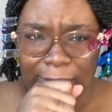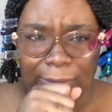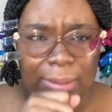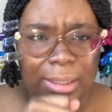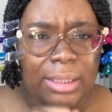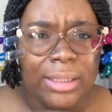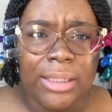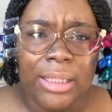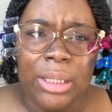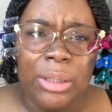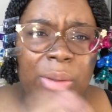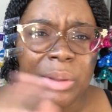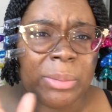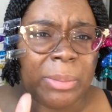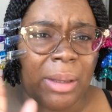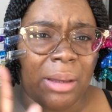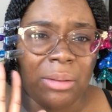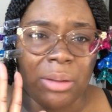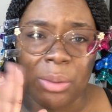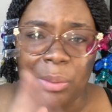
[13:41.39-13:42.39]
excuse
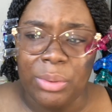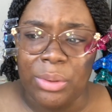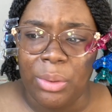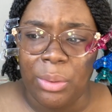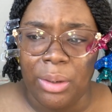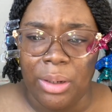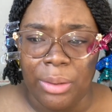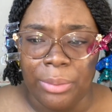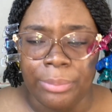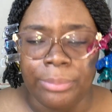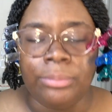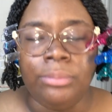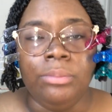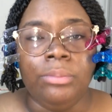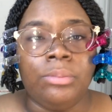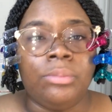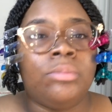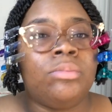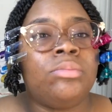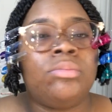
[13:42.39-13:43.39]
me, I don't know what's going on.
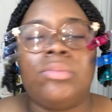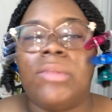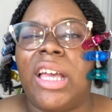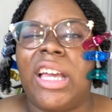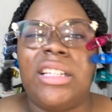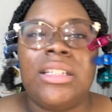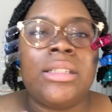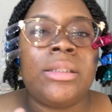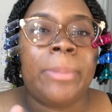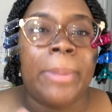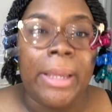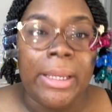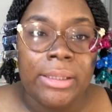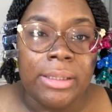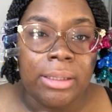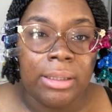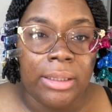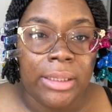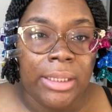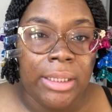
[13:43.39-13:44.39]
I just
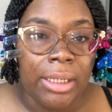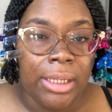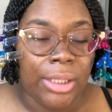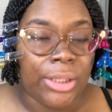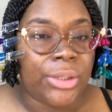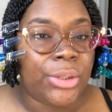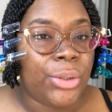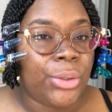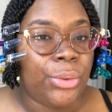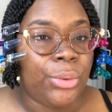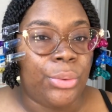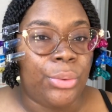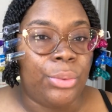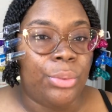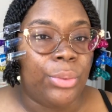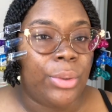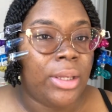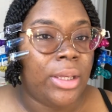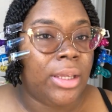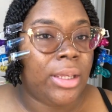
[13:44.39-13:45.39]
basically need
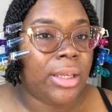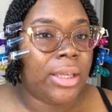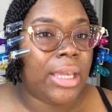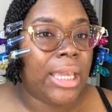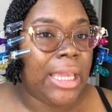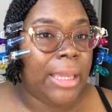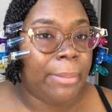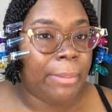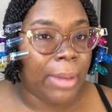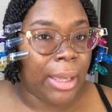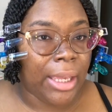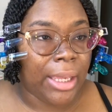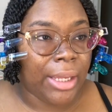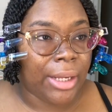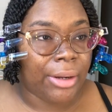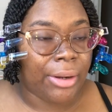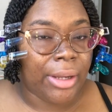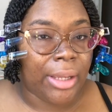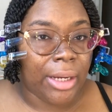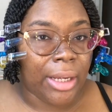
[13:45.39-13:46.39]
to keep my
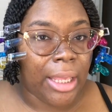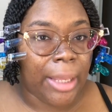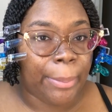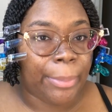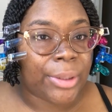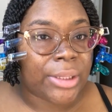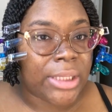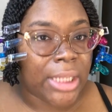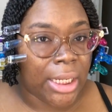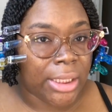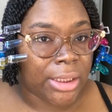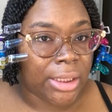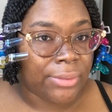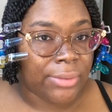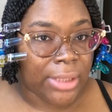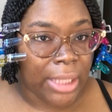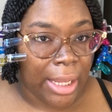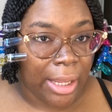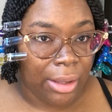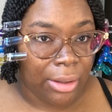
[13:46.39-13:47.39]
hair in a protective
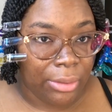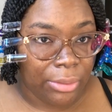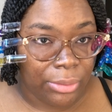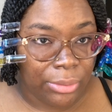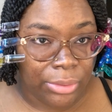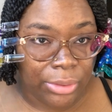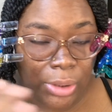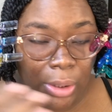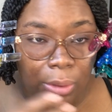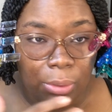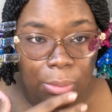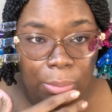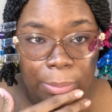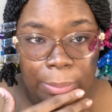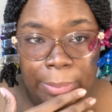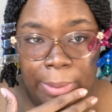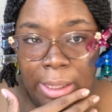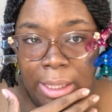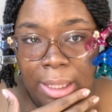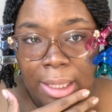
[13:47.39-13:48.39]
style. So
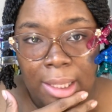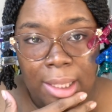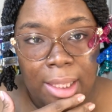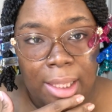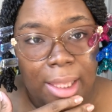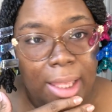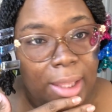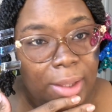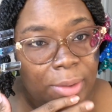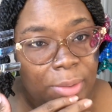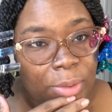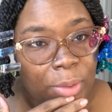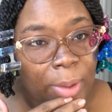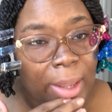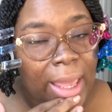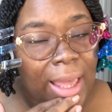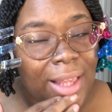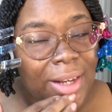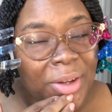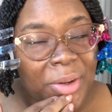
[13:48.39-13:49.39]
I don't know
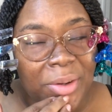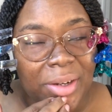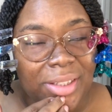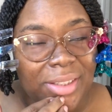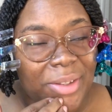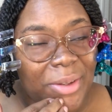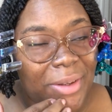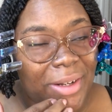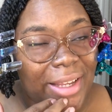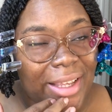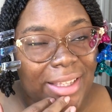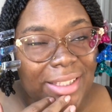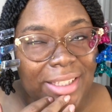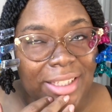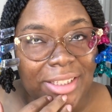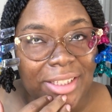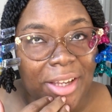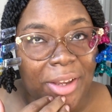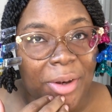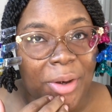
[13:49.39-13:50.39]
how long that's gonna last,
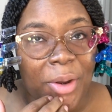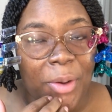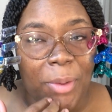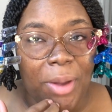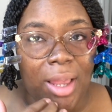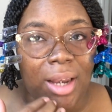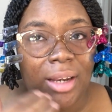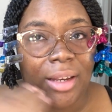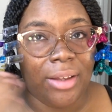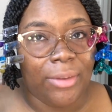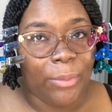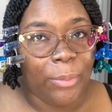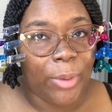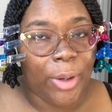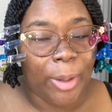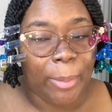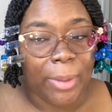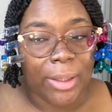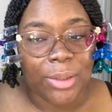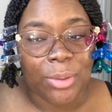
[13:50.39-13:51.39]
because y'all know I love
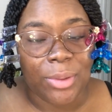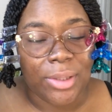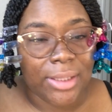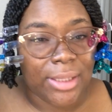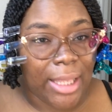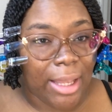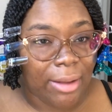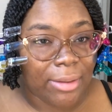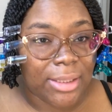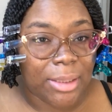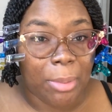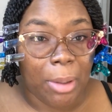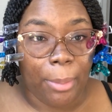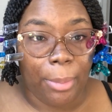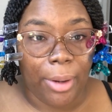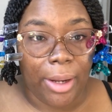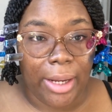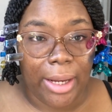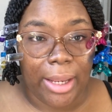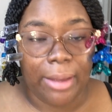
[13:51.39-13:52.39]
wearing my twist outs and my
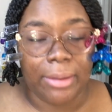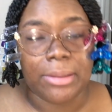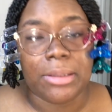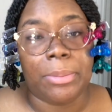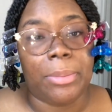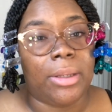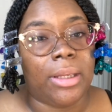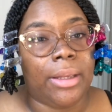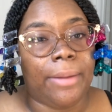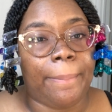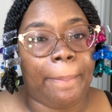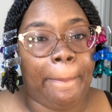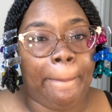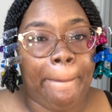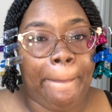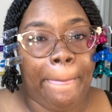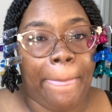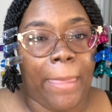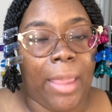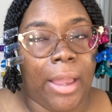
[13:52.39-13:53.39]
braid outs, but
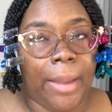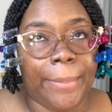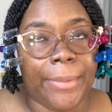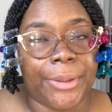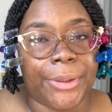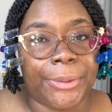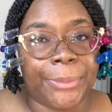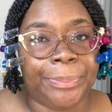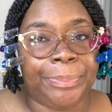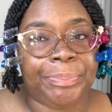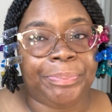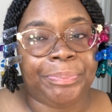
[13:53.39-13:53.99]
I'm gonna